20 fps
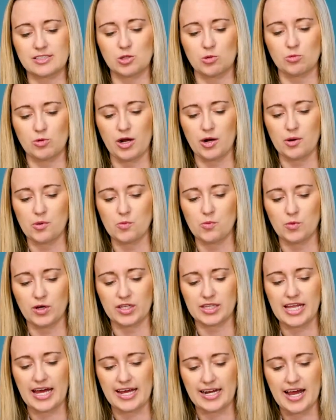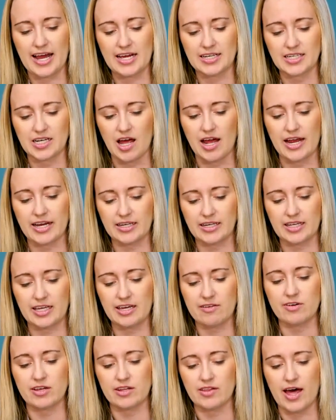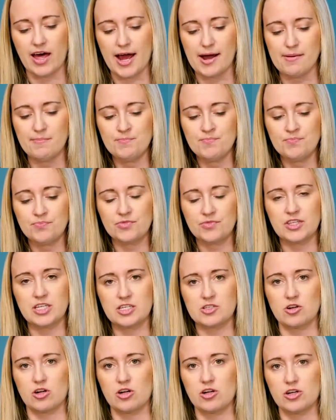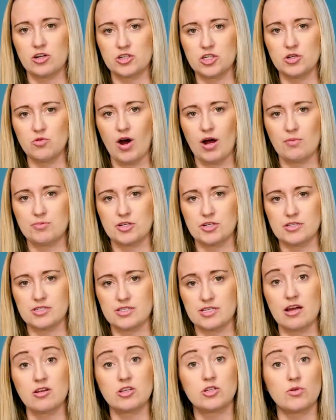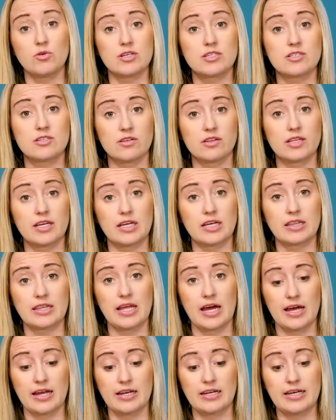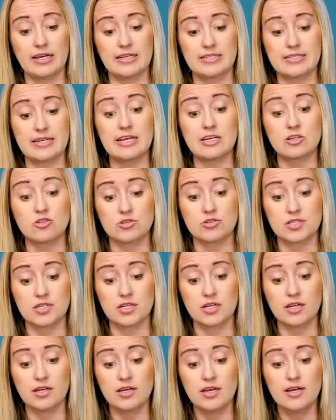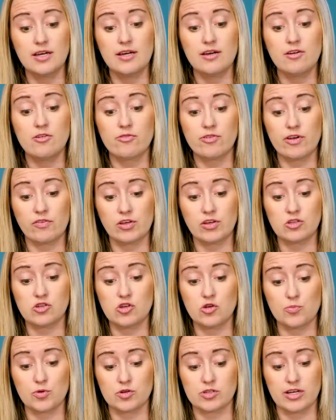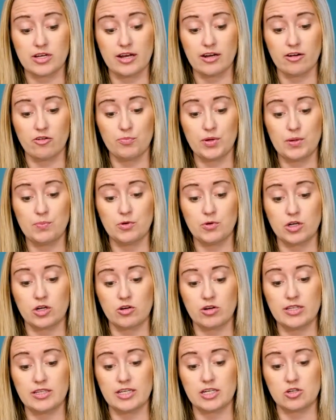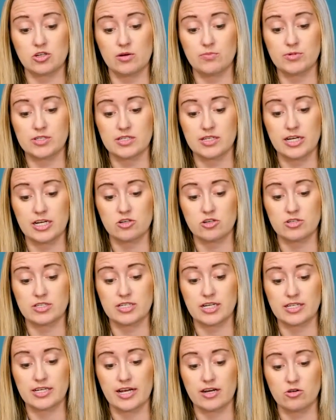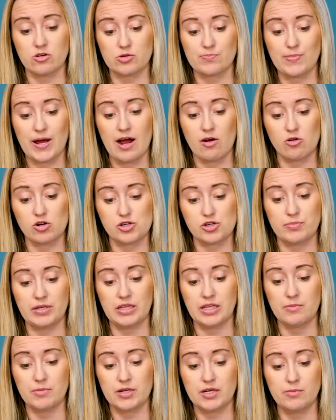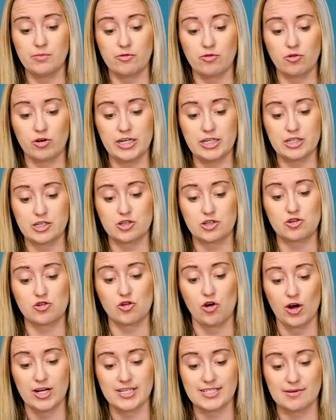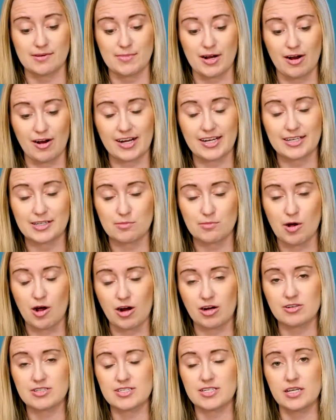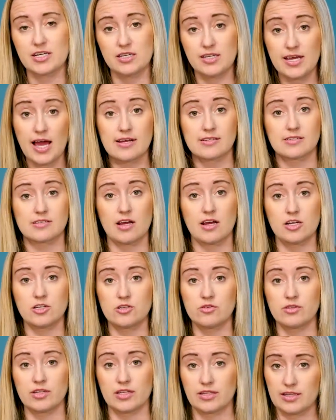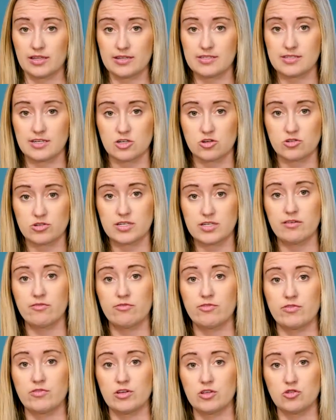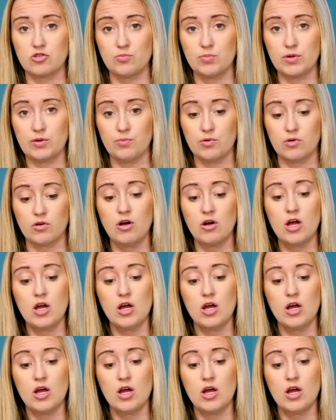to run with that headline, given that these are your two options. Now, do I still think that it's interesting? 52% of people agreed that Trump is a dangerous dictator whose power should be limited before he destroys American democracy. Yes, I do think that's interesting. 52%